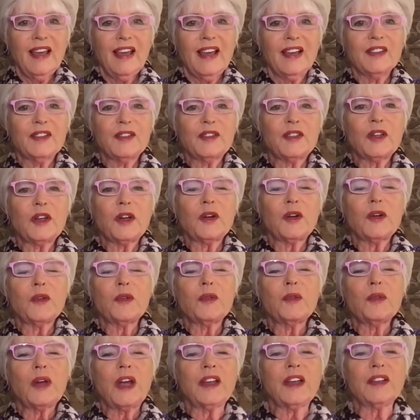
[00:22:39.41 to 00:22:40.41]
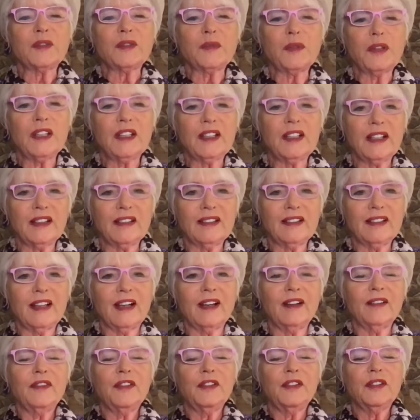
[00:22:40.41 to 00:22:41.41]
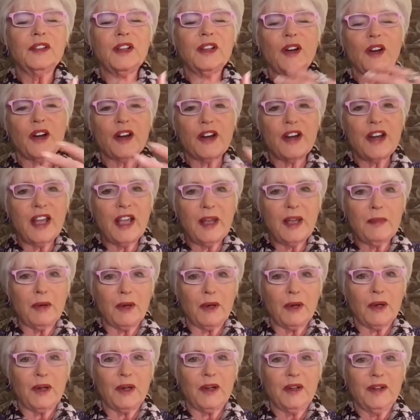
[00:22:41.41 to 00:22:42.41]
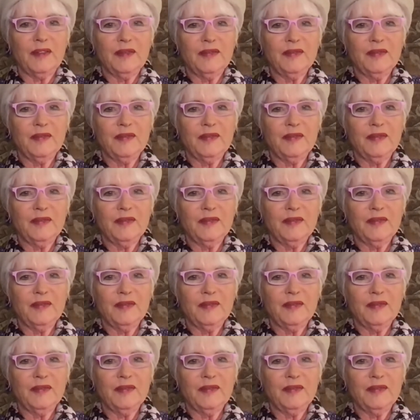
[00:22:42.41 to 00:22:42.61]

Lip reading: And so as we love our neighbor